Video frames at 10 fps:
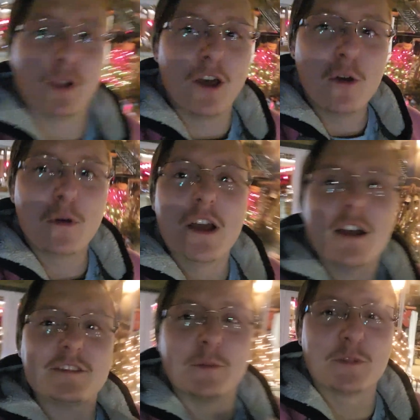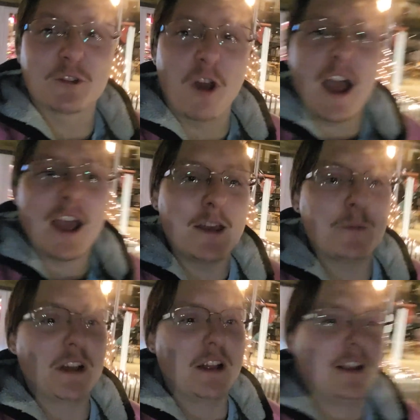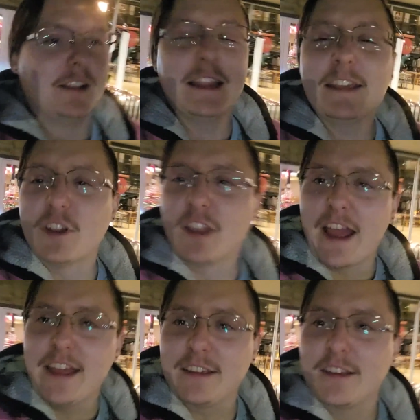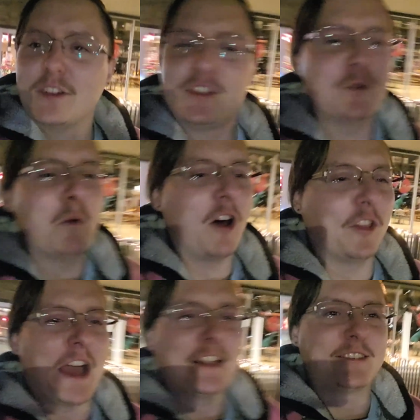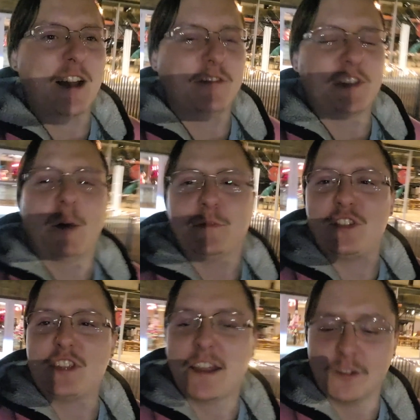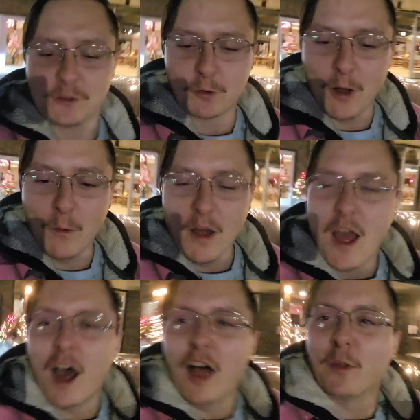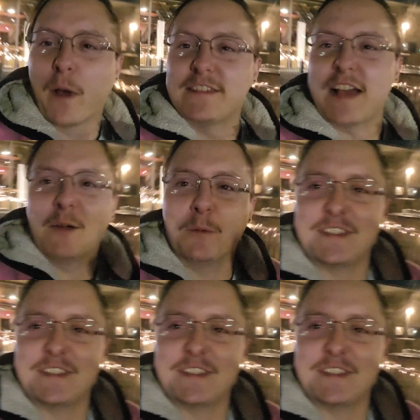below, subscribe, leave a like, do all that stuff to help the channel grow. Otherwise, I will